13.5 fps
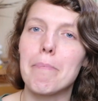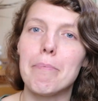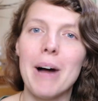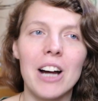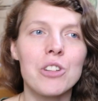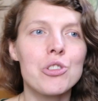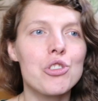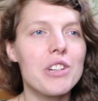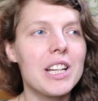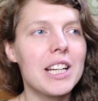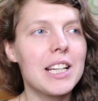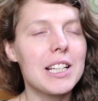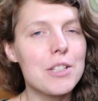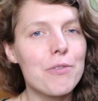
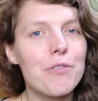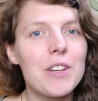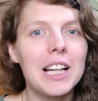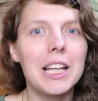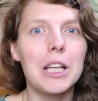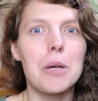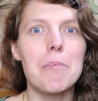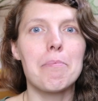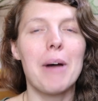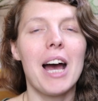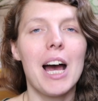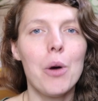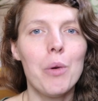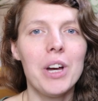boundaries, feeling
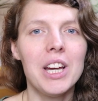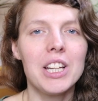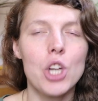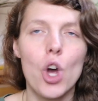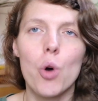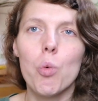empowered,